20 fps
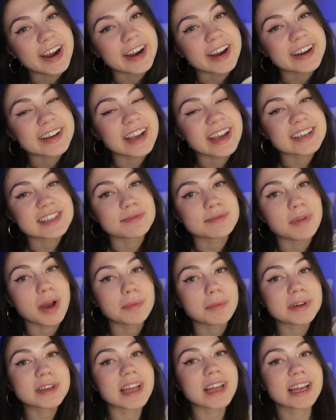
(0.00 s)
All right guys, I'm
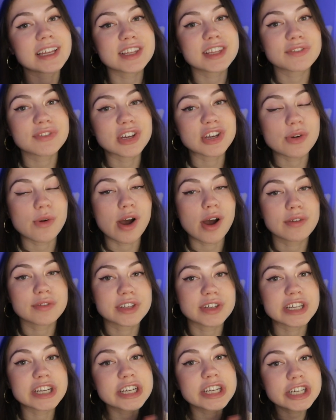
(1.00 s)
probably gonna end the video off
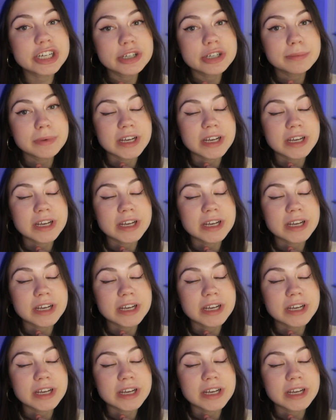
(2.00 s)
here